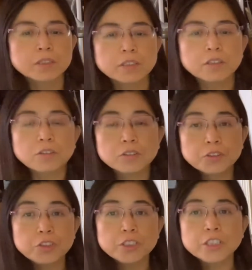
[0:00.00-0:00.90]
your
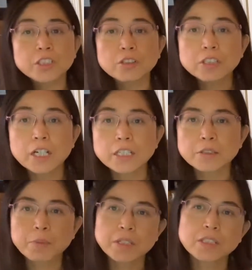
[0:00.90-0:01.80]
traditional Chinese
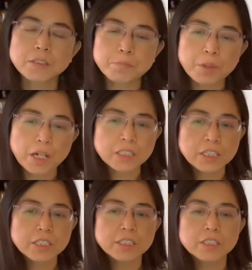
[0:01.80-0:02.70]
medicine
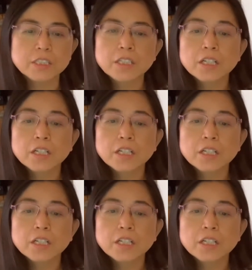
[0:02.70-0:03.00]
practitioner.